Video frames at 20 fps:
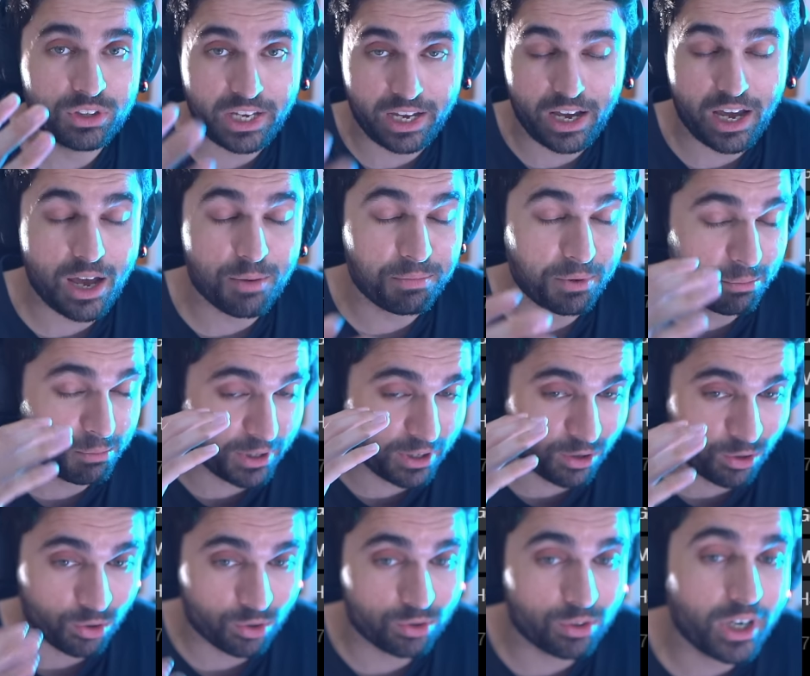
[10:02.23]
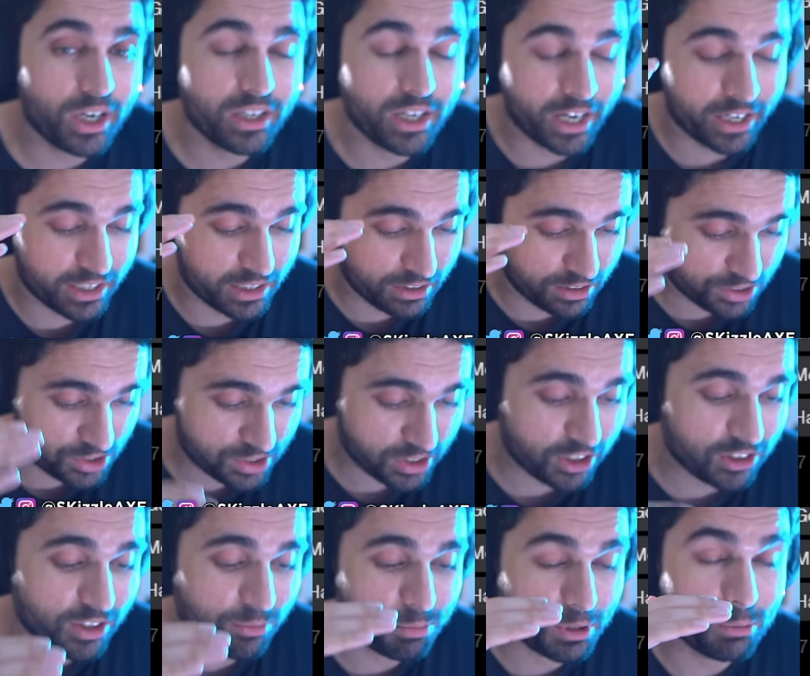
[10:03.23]
that happened, but alright, I
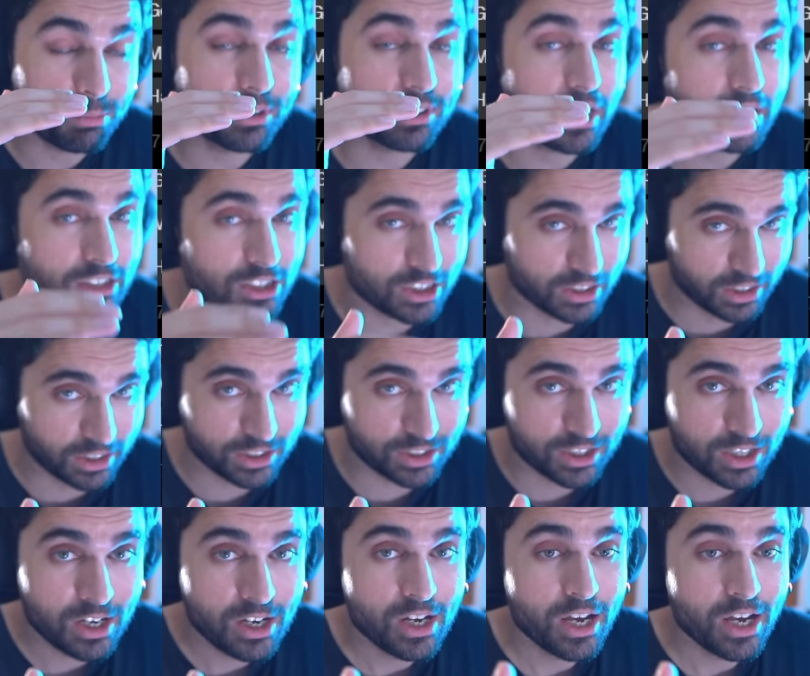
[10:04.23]
understand that people can change.